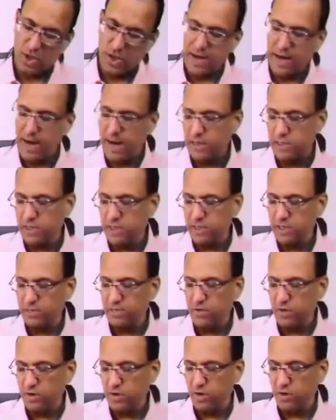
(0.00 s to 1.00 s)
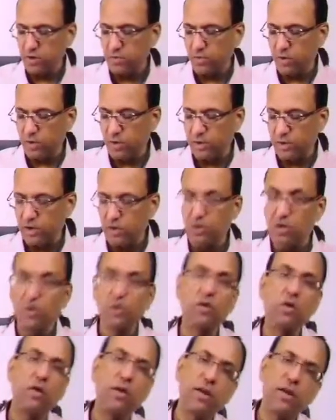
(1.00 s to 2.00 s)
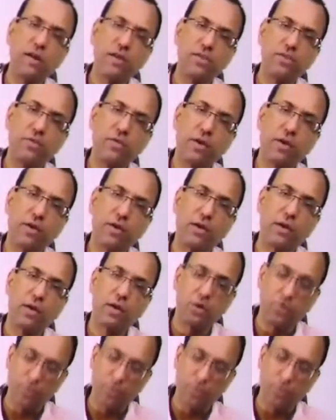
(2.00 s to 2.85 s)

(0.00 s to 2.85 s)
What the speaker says: 8th nerve neuron bodies are not only restricted